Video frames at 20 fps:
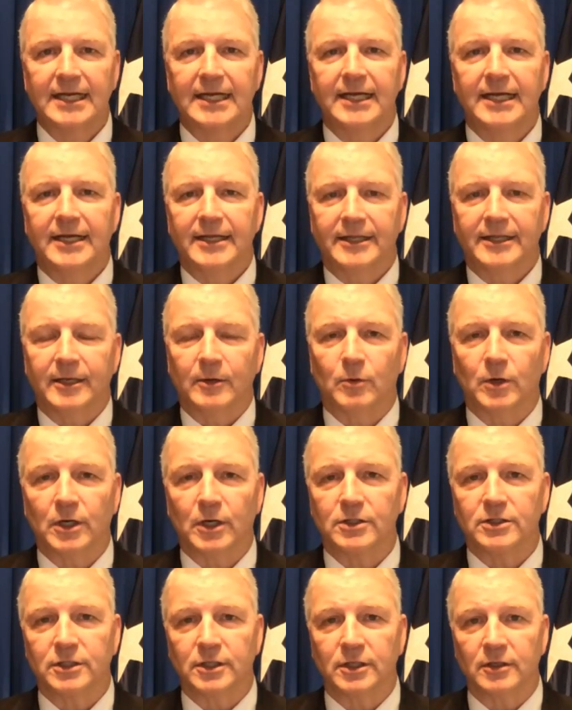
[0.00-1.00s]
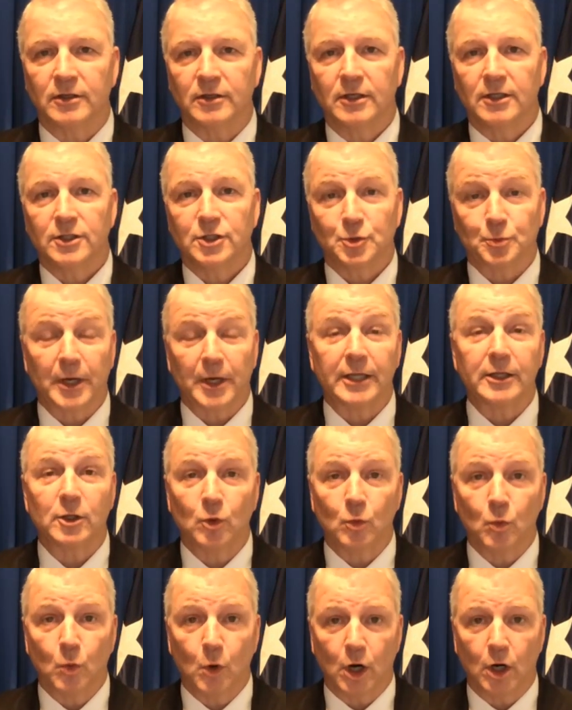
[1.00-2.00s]
They worked to spread the
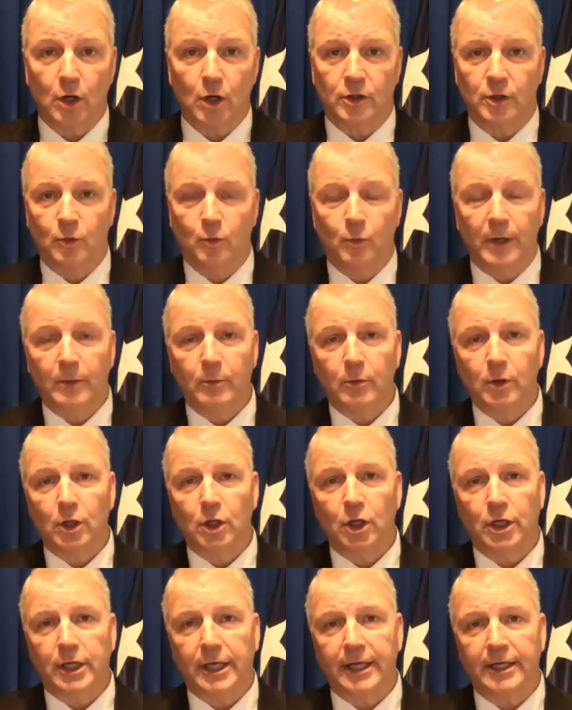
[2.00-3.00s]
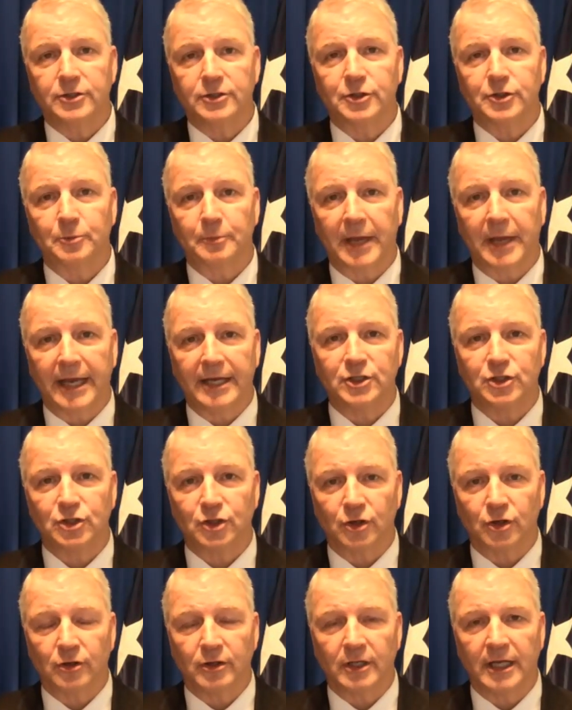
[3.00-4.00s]
word that we were looking to make
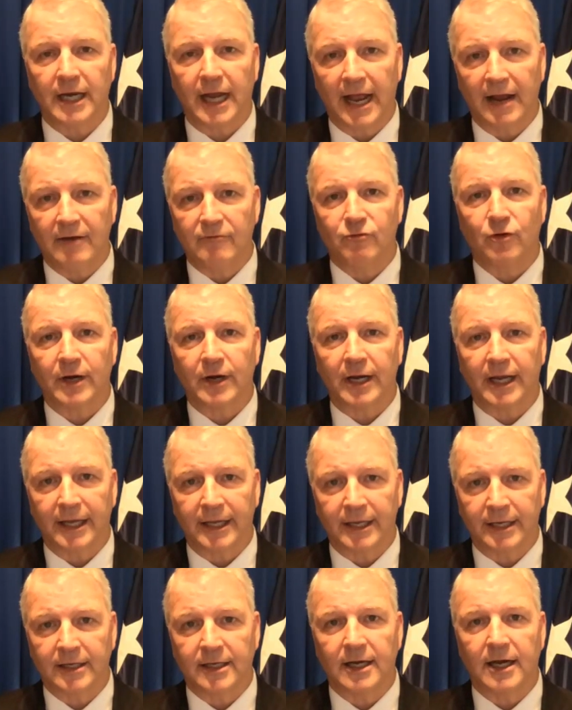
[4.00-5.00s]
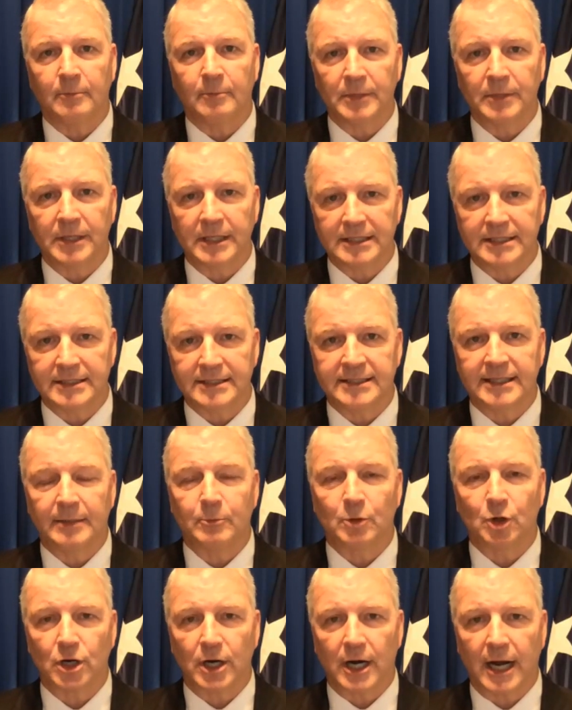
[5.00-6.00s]
sure that every incumbent
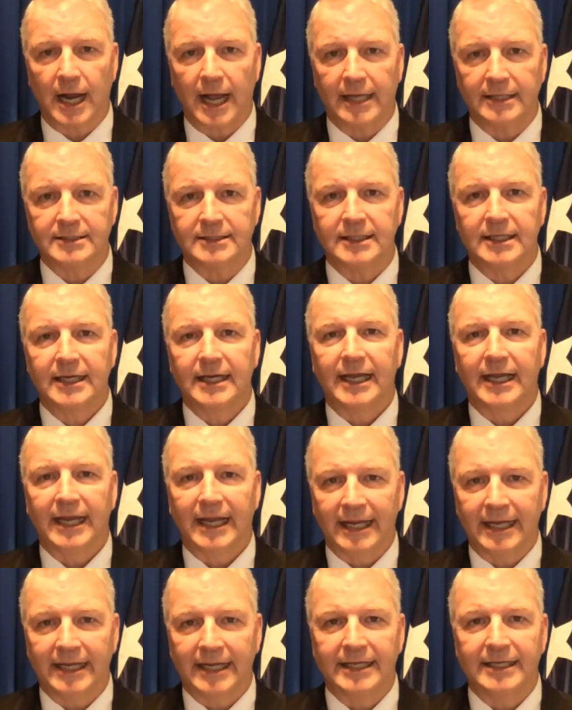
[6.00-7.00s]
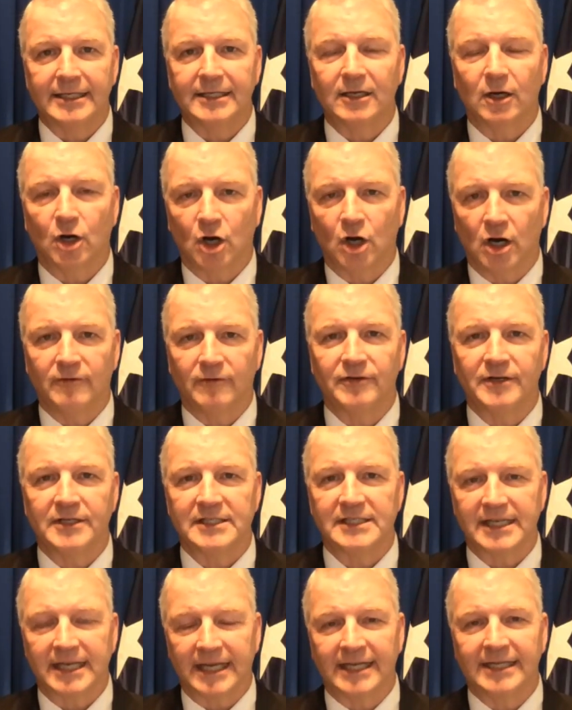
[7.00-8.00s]
Democrat in
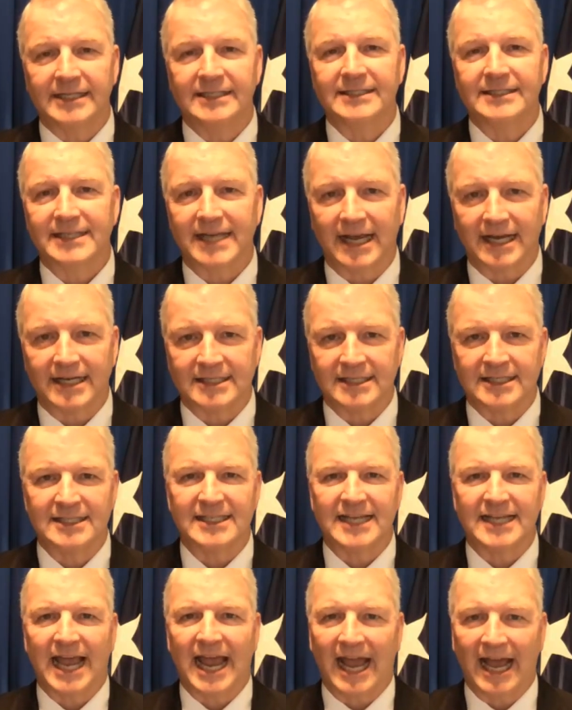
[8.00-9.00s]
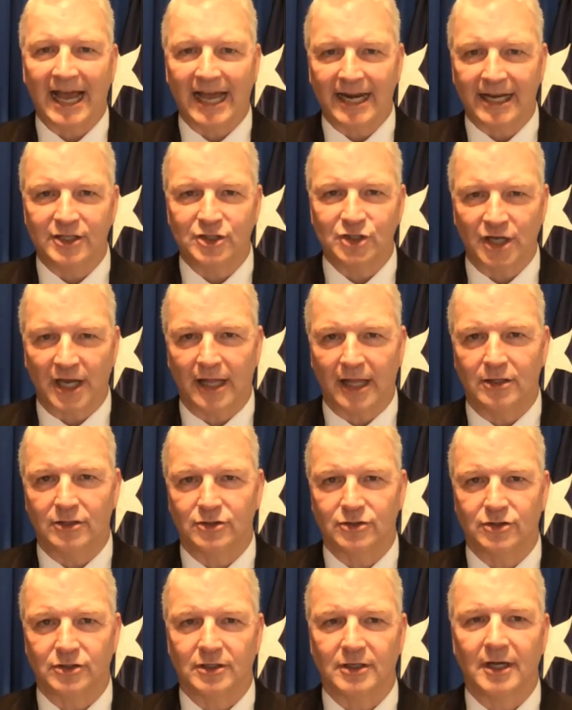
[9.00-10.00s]
office in Texas had a
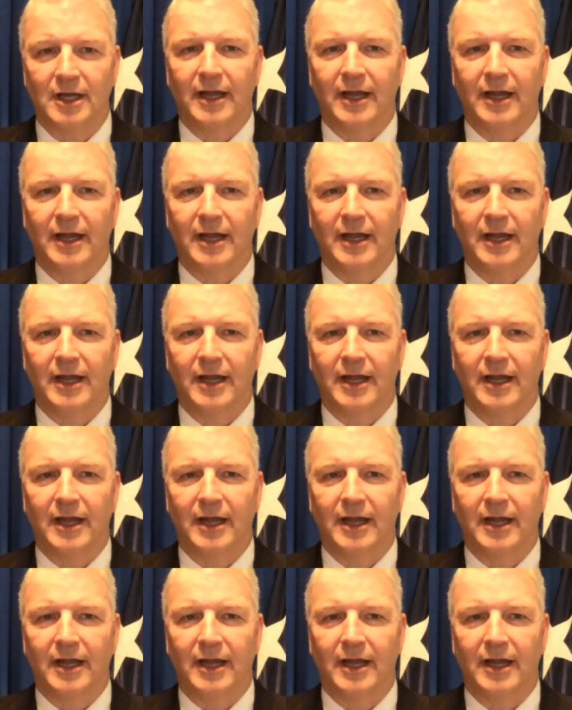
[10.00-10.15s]
challenger.